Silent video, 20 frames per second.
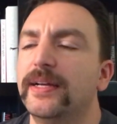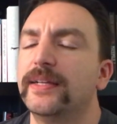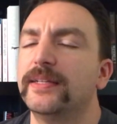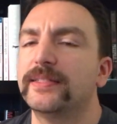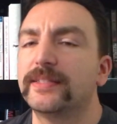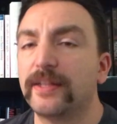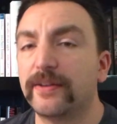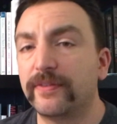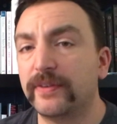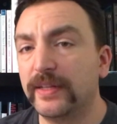
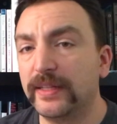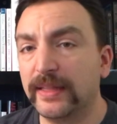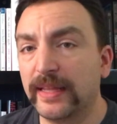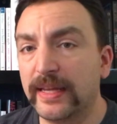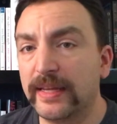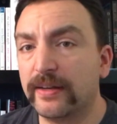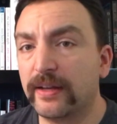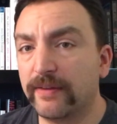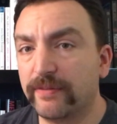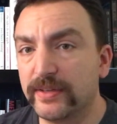Stephanie
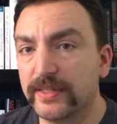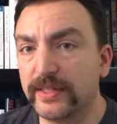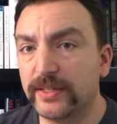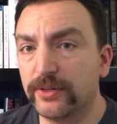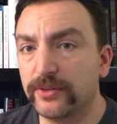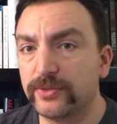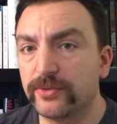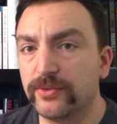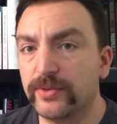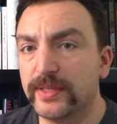Land obviously
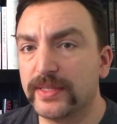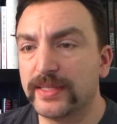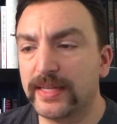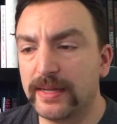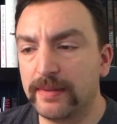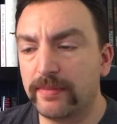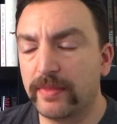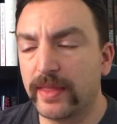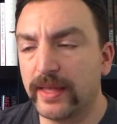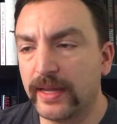goes through the
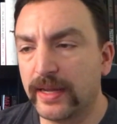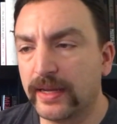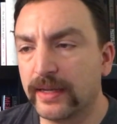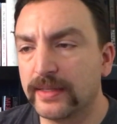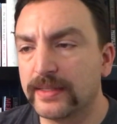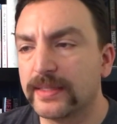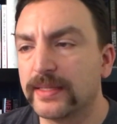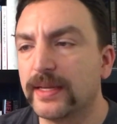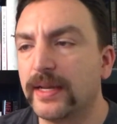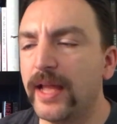same
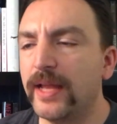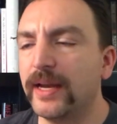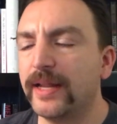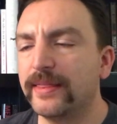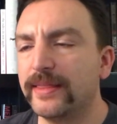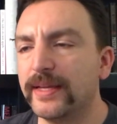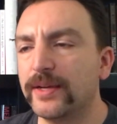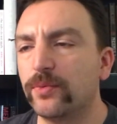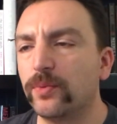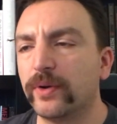things. And I
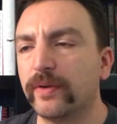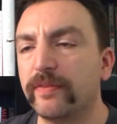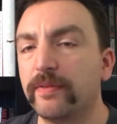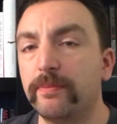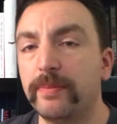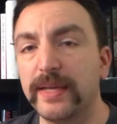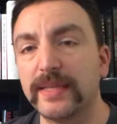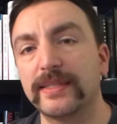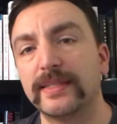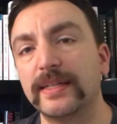think one of the
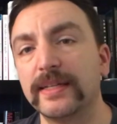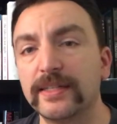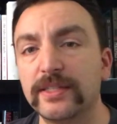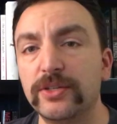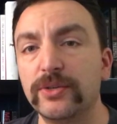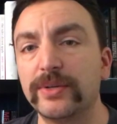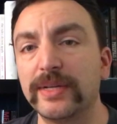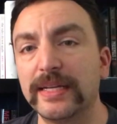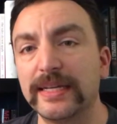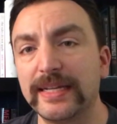best things
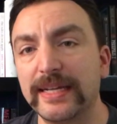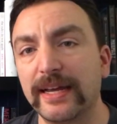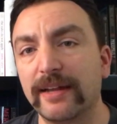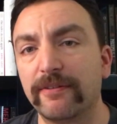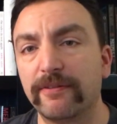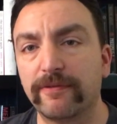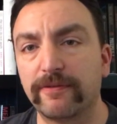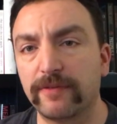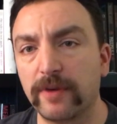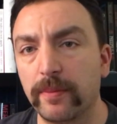you can
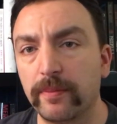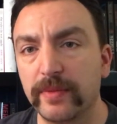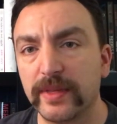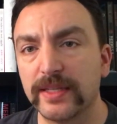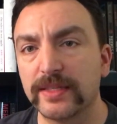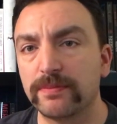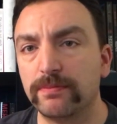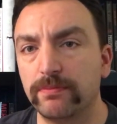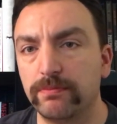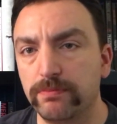get from
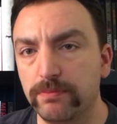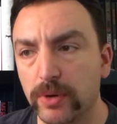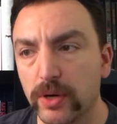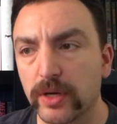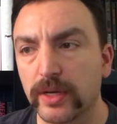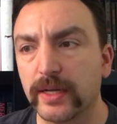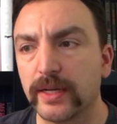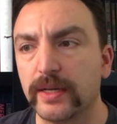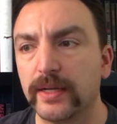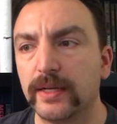this
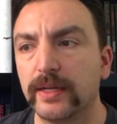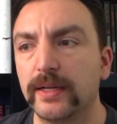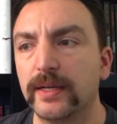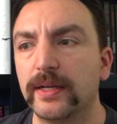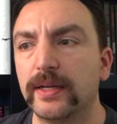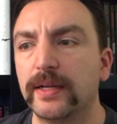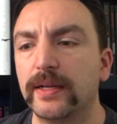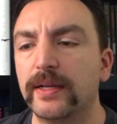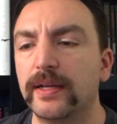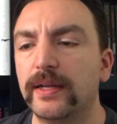book
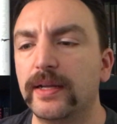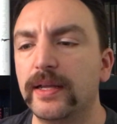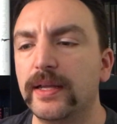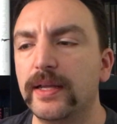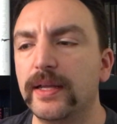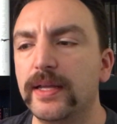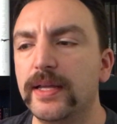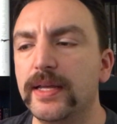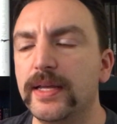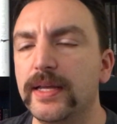
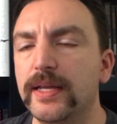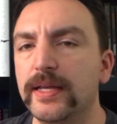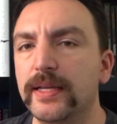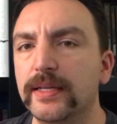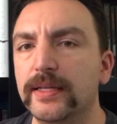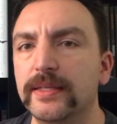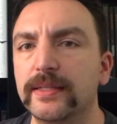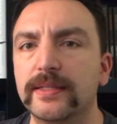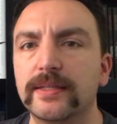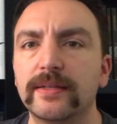
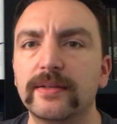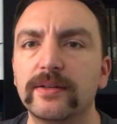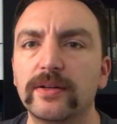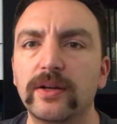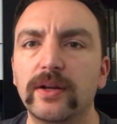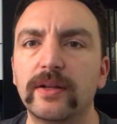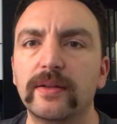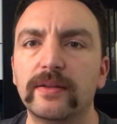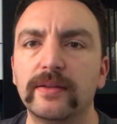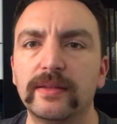is
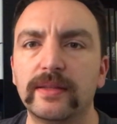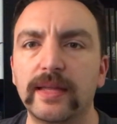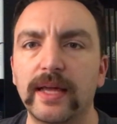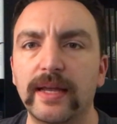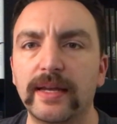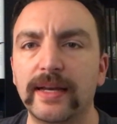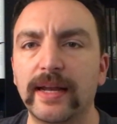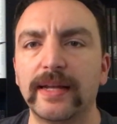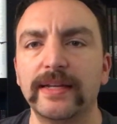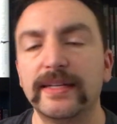
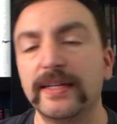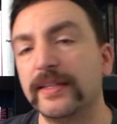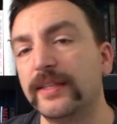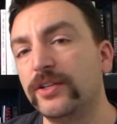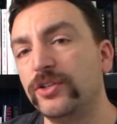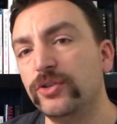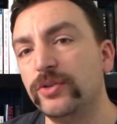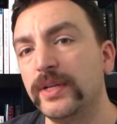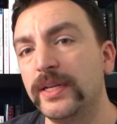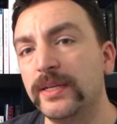an idea
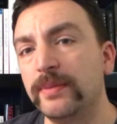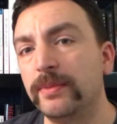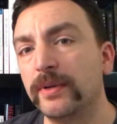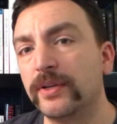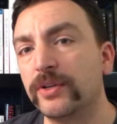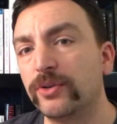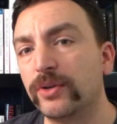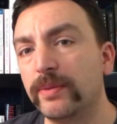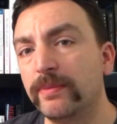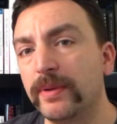that you need to be,
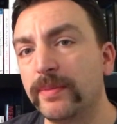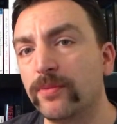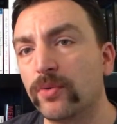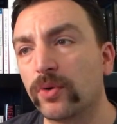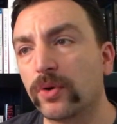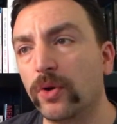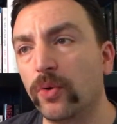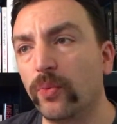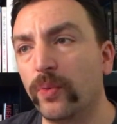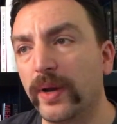you can be
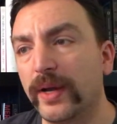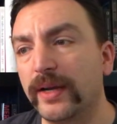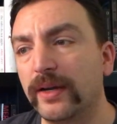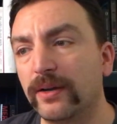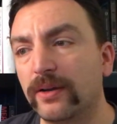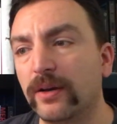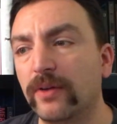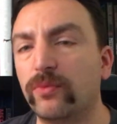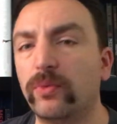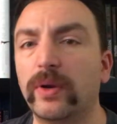more
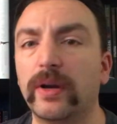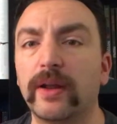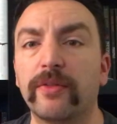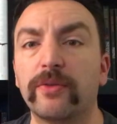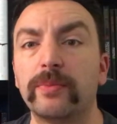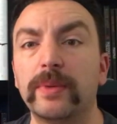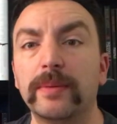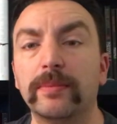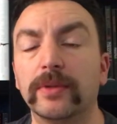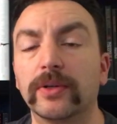aware of what other
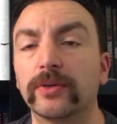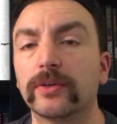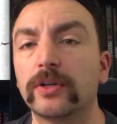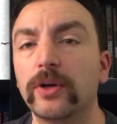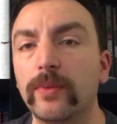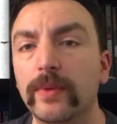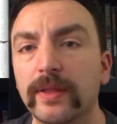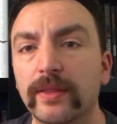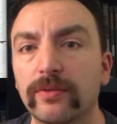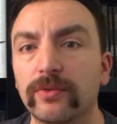people are
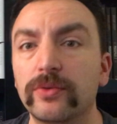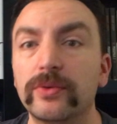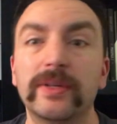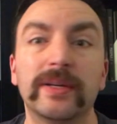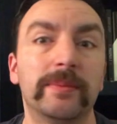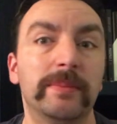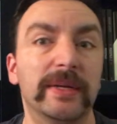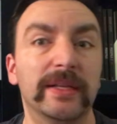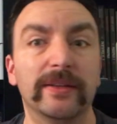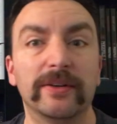going through. You
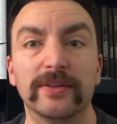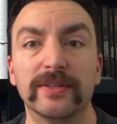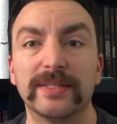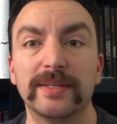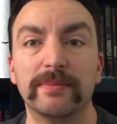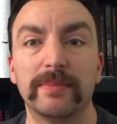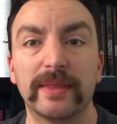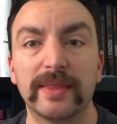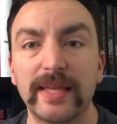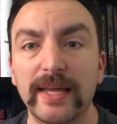can be a little
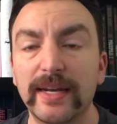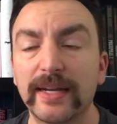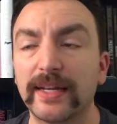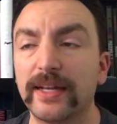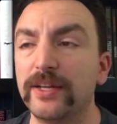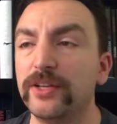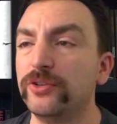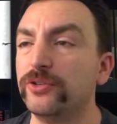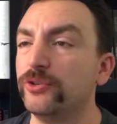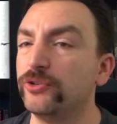sympathetic.
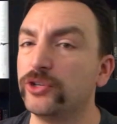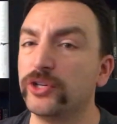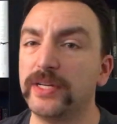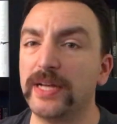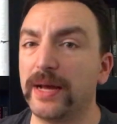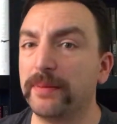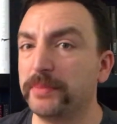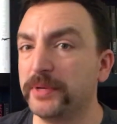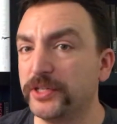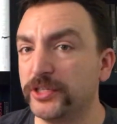You should
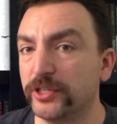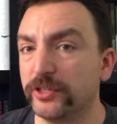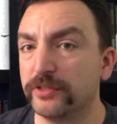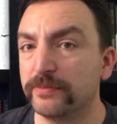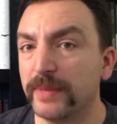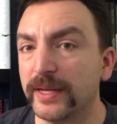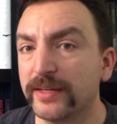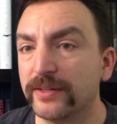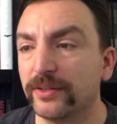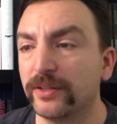not be
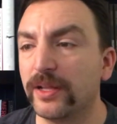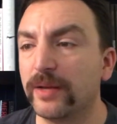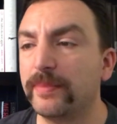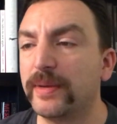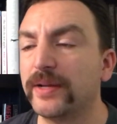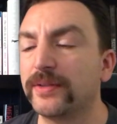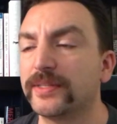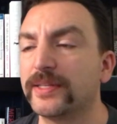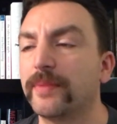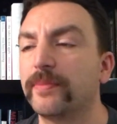judgmental
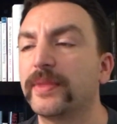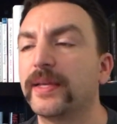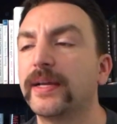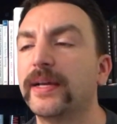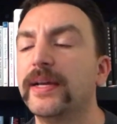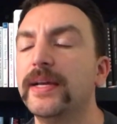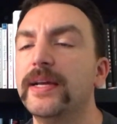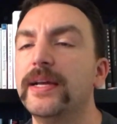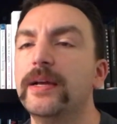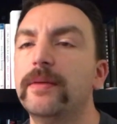about something,
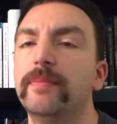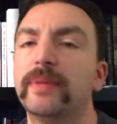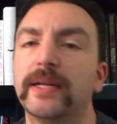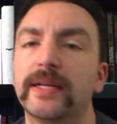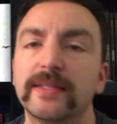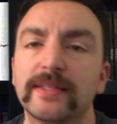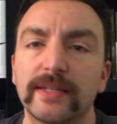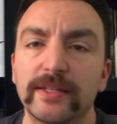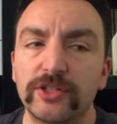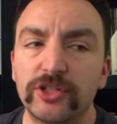
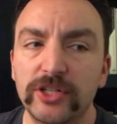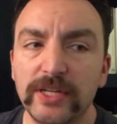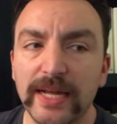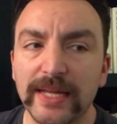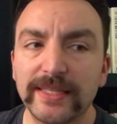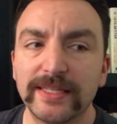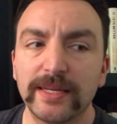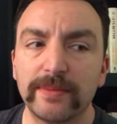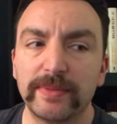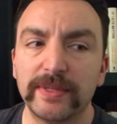because she
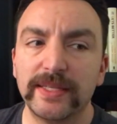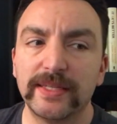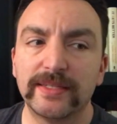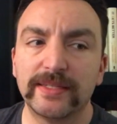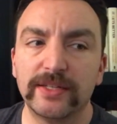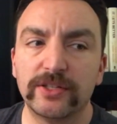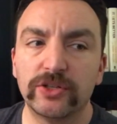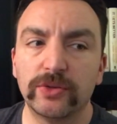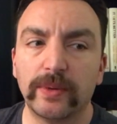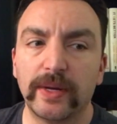ends up in this
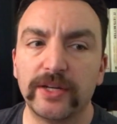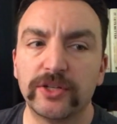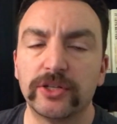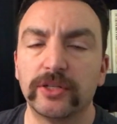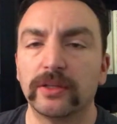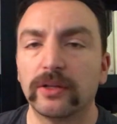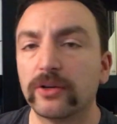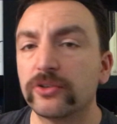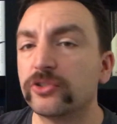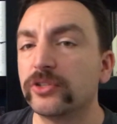
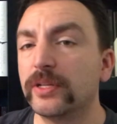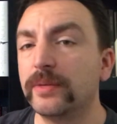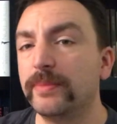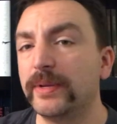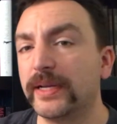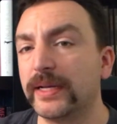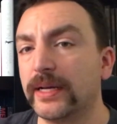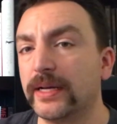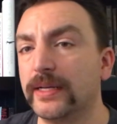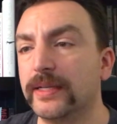situation largely
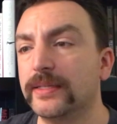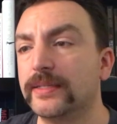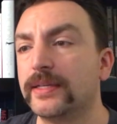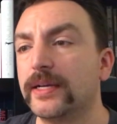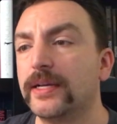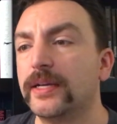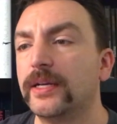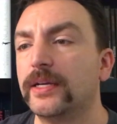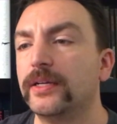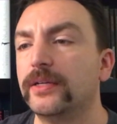because
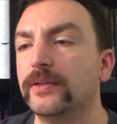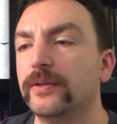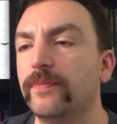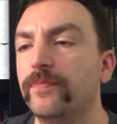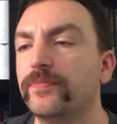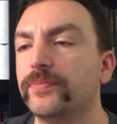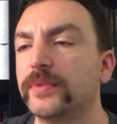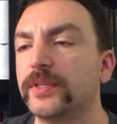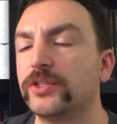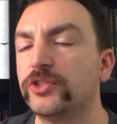
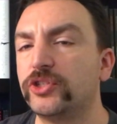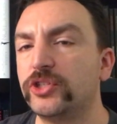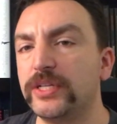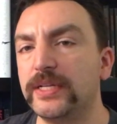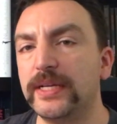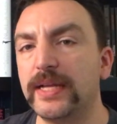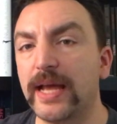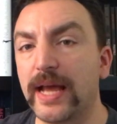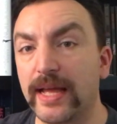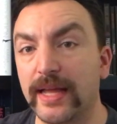
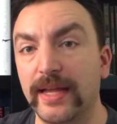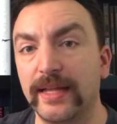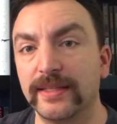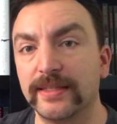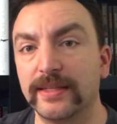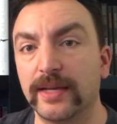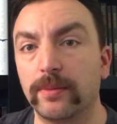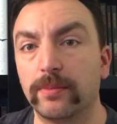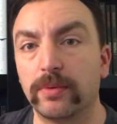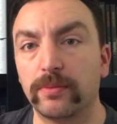she
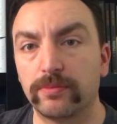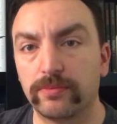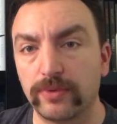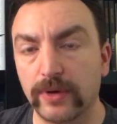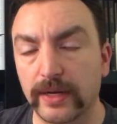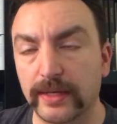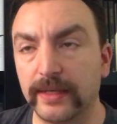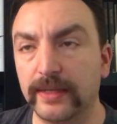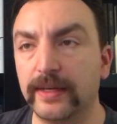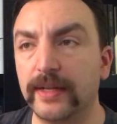ends up
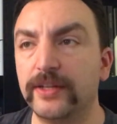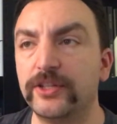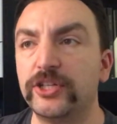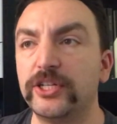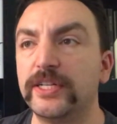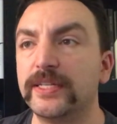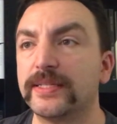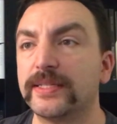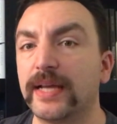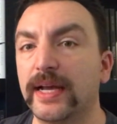pregnant and she
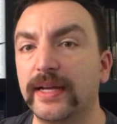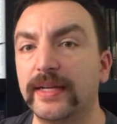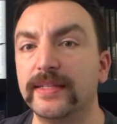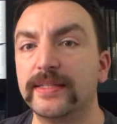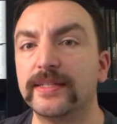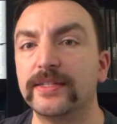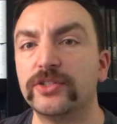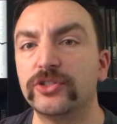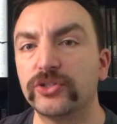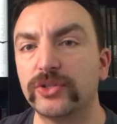
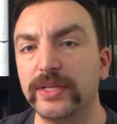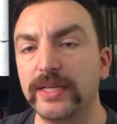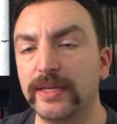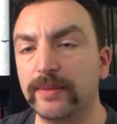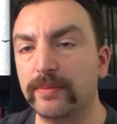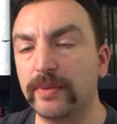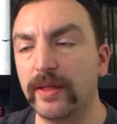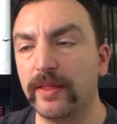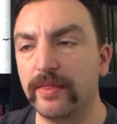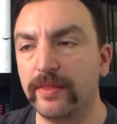decides to
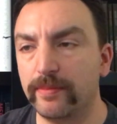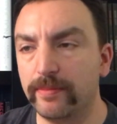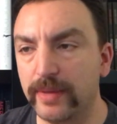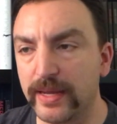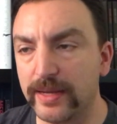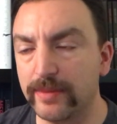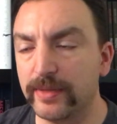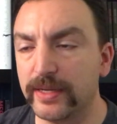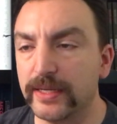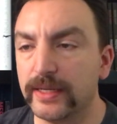keep the
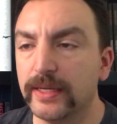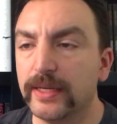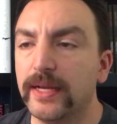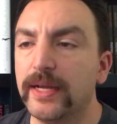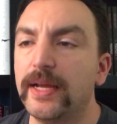baby.